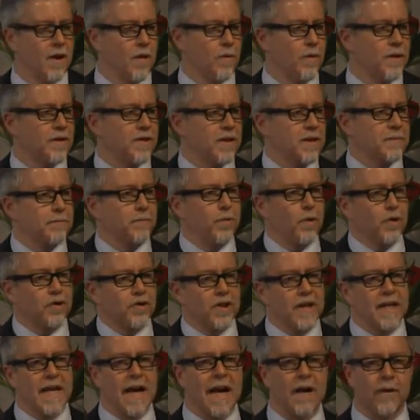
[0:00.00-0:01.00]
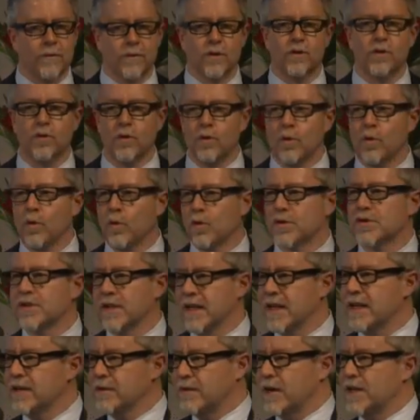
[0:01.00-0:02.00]
which is pushing out the tools,
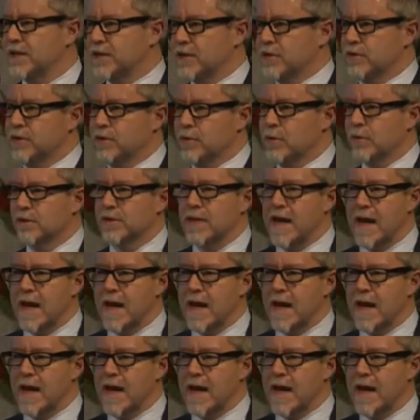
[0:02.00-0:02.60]
the innovation tools,